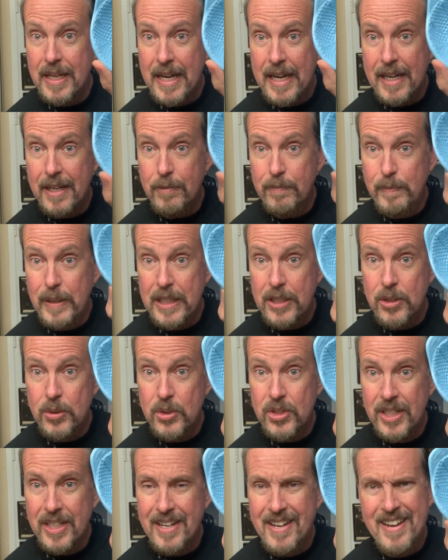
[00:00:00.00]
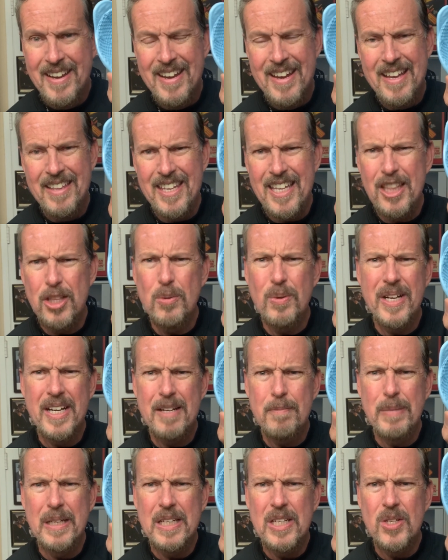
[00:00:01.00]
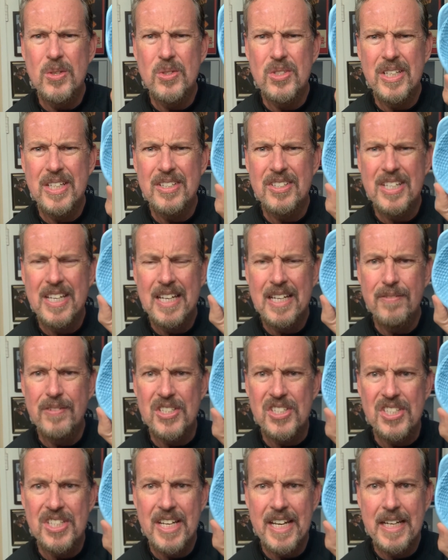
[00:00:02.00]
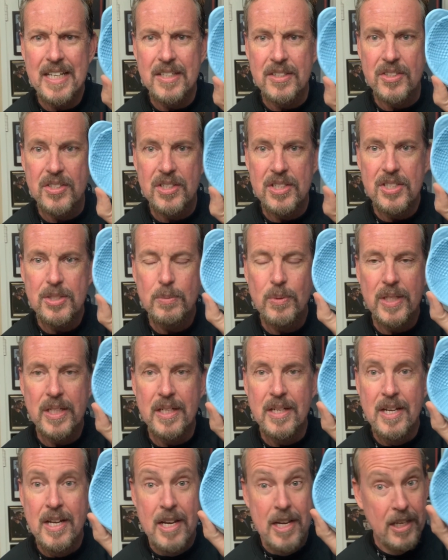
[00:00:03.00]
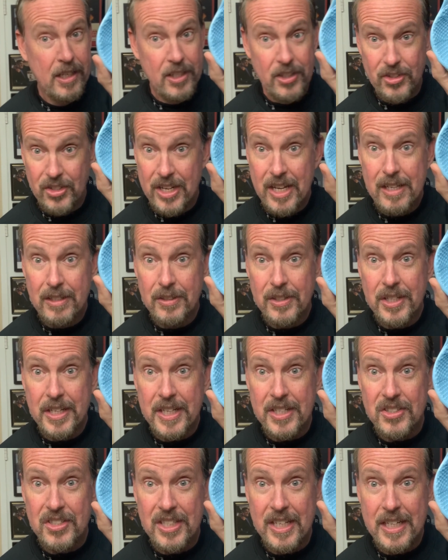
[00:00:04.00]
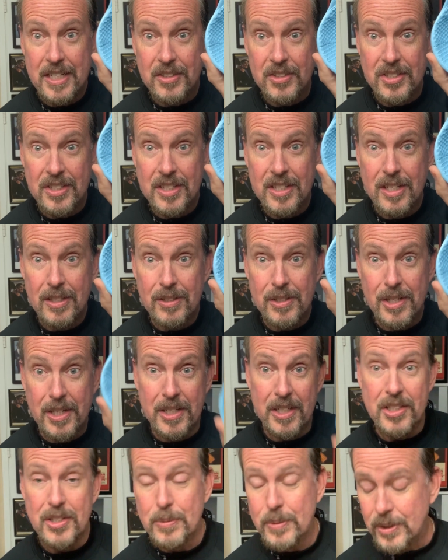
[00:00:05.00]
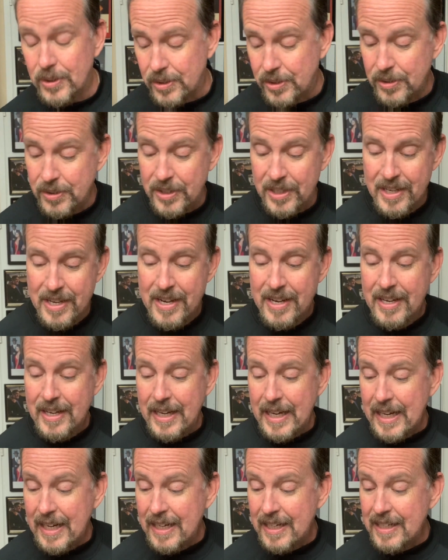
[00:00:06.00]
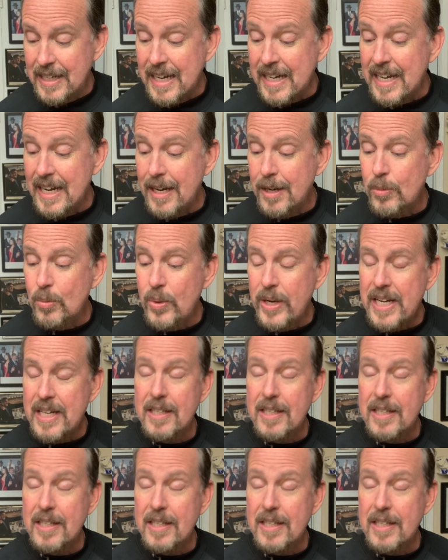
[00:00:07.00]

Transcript: I've been using. I think the one I've been using is kind of a seconds. This one does not look like a seconds. The color on it's real good. And I can't wait.